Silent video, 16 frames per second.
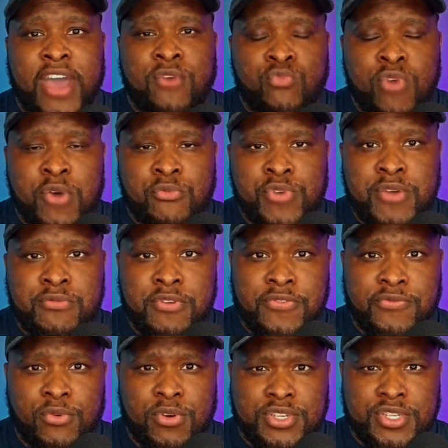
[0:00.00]
at what we were
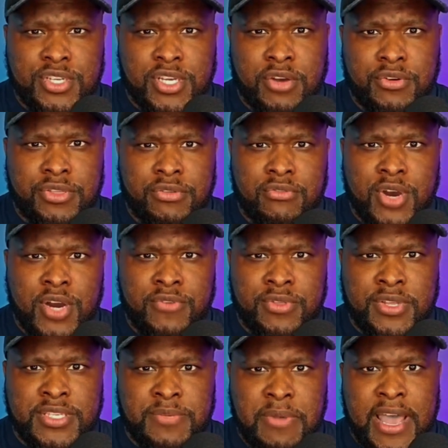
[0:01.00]
forced to go through over
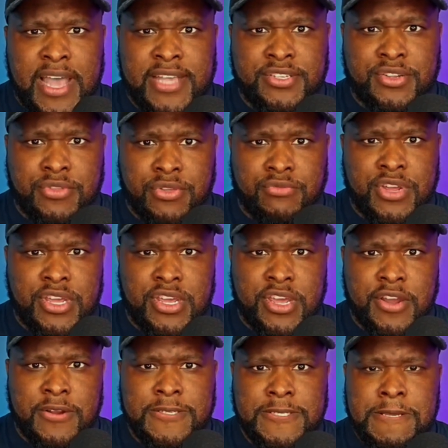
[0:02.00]
these past 3
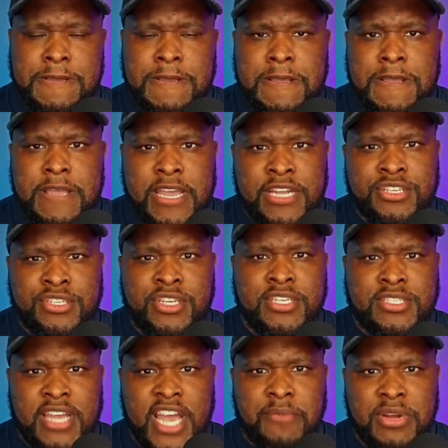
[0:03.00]
years and
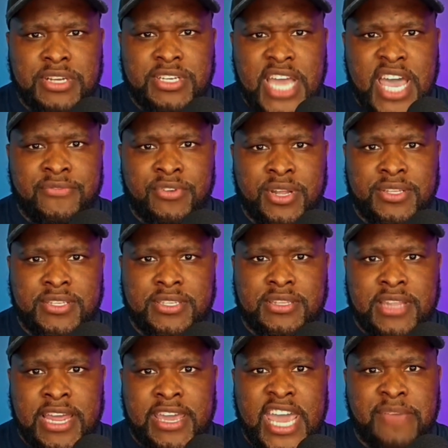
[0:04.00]
just how much evidence
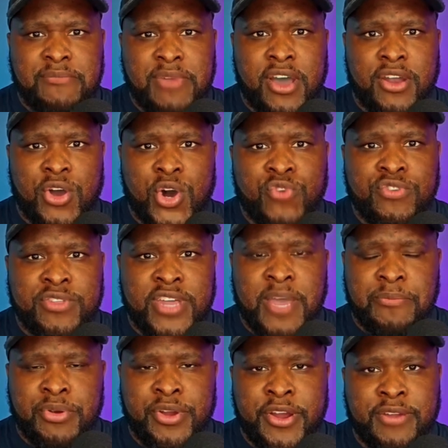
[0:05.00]
that came out over
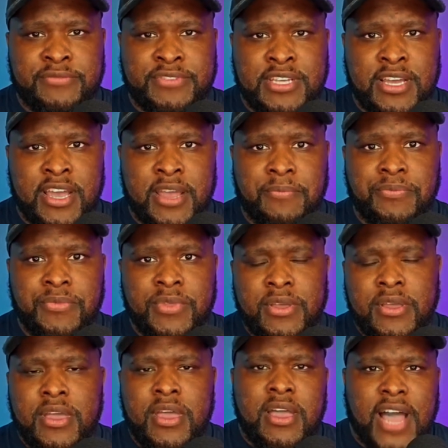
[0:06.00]
that period of time.
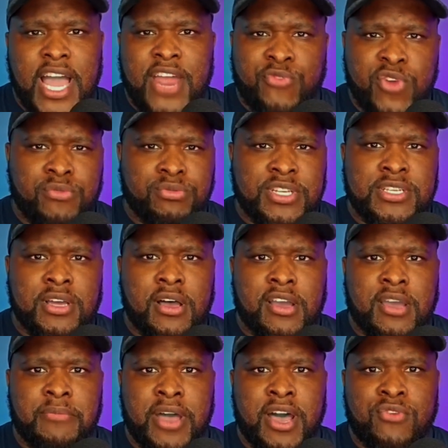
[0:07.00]
I frequently
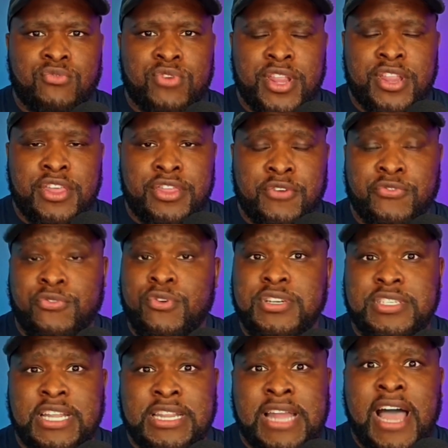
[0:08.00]
talk about when the
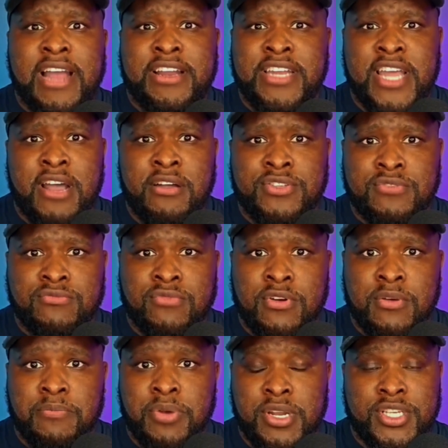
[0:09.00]
first lockdowns
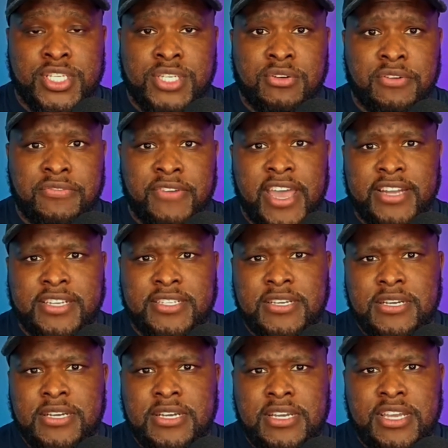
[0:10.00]
were put into effect
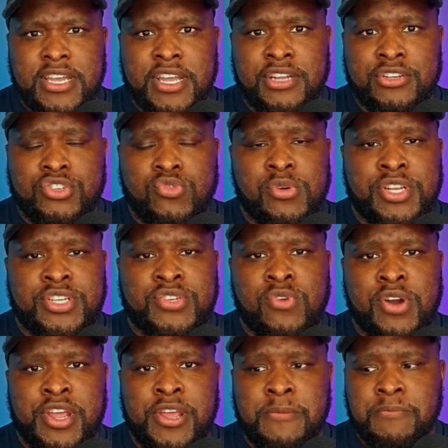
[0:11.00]
in
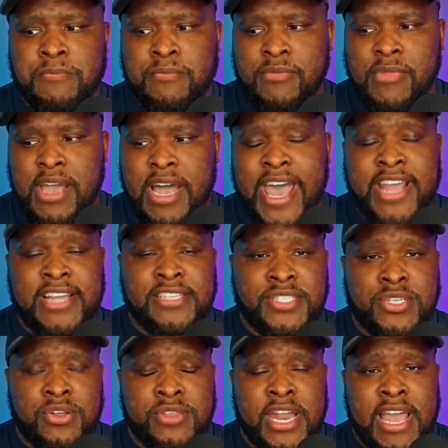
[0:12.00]
2020. I
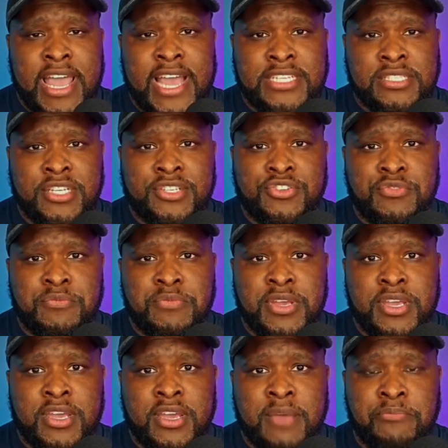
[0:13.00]
consider that actually to
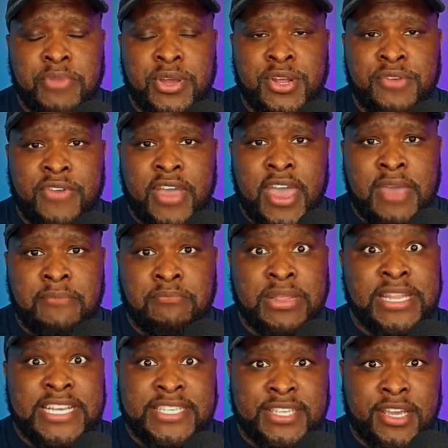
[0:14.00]
be a bit of a
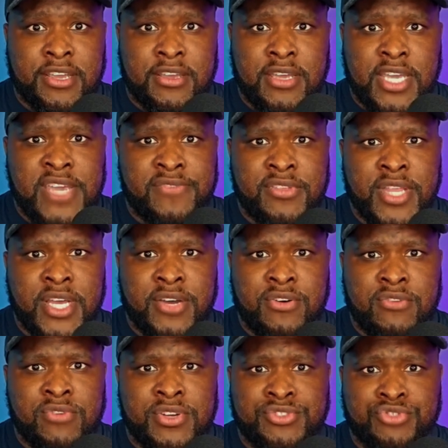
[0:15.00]
blessing, even though
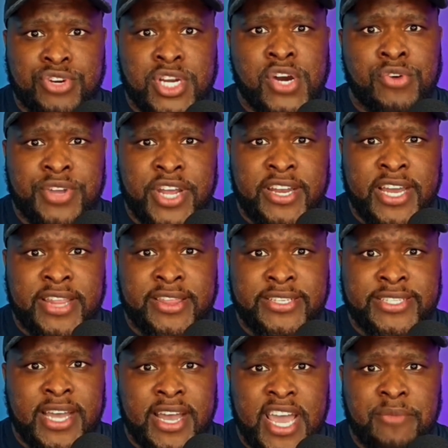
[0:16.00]
it was draconian at the
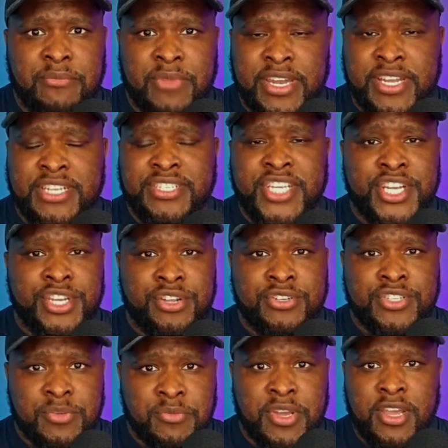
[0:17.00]
time and
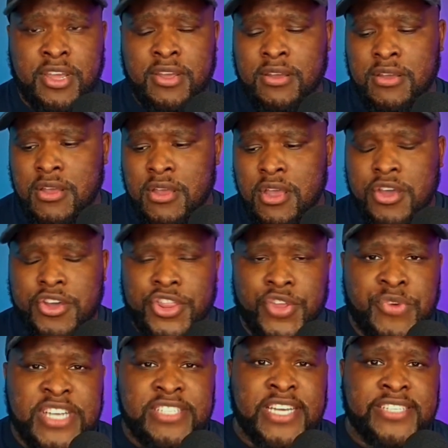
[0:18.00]
continued to be. The
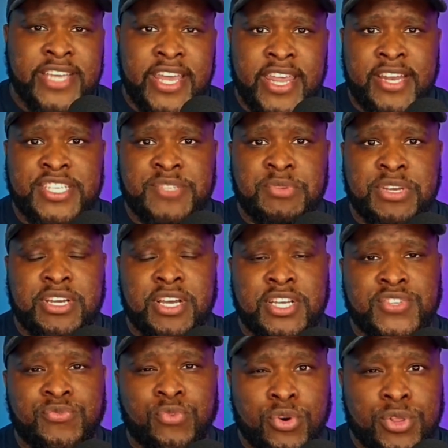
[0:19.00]
reason I say that is
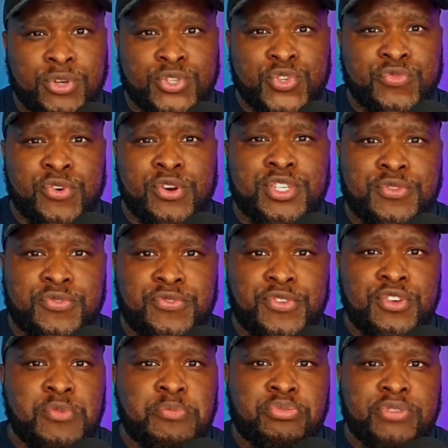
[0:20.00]
because for those first
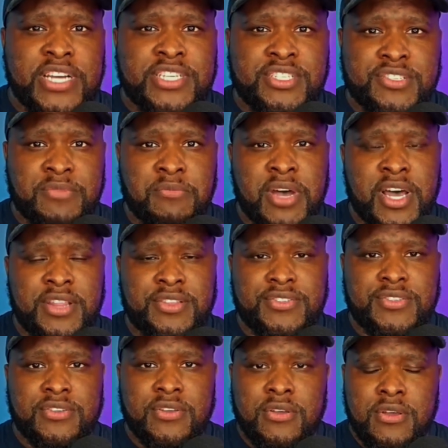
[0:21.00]
few precious
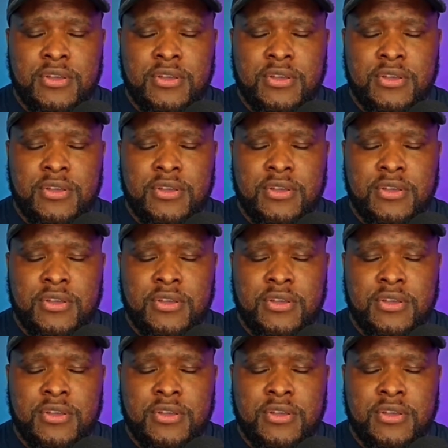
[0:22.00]
months,